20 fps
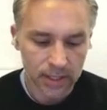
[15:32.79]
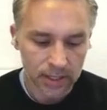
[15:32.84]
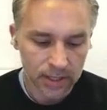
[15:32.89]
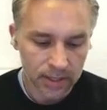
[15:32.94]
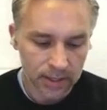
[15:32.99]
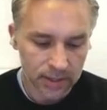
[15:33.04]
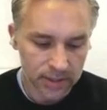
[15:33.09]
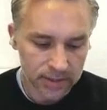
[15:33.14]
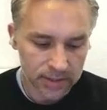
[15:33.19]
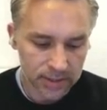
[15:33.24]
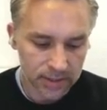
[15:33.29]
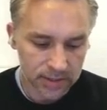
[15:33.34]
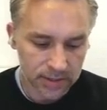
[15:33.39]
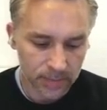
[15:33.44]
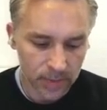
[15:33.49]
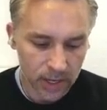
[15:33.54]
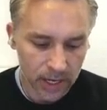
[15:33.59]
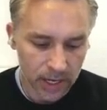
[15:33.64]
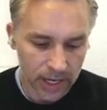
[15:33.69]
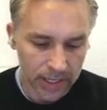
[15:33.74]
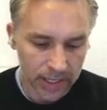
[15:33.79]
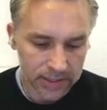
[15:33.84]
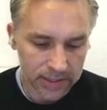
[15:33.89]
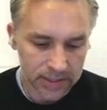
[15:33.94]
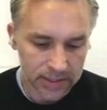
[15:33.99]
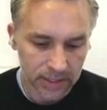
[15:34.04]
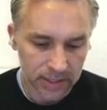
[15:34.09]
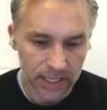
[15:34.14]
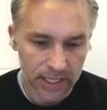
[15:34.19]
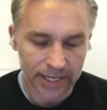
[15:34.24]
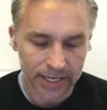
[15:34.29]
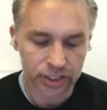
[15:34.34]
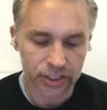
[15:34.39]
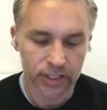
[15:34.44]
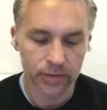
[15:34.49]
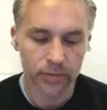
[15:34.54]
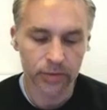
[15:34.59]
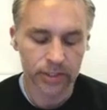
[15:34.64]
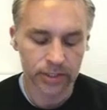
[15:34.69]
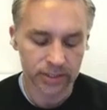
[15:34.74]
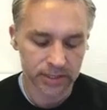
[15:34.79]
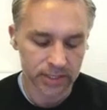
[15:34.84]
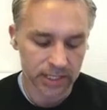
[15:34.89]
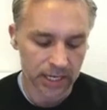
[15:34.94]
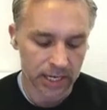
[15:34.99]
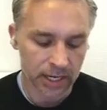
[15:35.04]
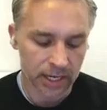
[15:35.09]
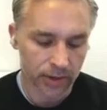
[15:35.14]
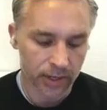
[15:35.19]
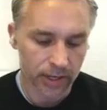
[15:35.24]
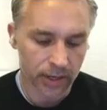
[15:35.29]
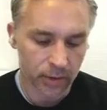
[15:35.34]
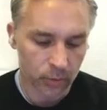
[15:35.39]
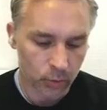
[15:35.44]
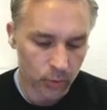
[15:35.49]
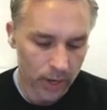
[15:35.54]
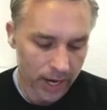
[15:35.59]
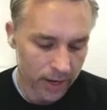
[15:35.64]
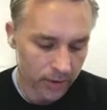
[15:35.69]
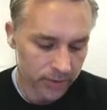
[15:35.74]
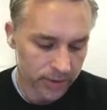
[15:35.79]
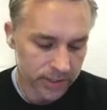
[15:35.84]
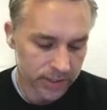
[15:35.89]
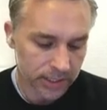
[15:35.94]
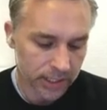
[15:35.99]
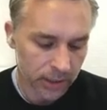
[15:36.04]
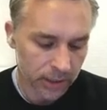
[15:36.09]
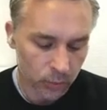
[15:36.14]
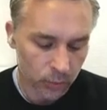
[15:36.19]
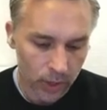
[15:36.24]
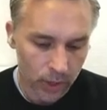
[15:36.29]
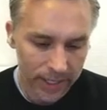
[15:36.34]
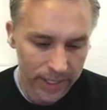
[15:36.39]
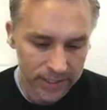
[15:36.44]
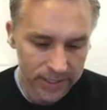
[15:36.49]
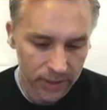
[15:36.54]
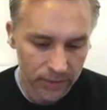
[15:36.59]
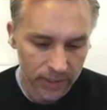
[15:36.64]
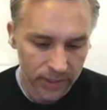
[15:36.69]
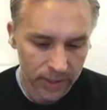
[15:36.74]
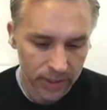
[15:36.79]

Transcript: This is my selection, which is the area around it. And right down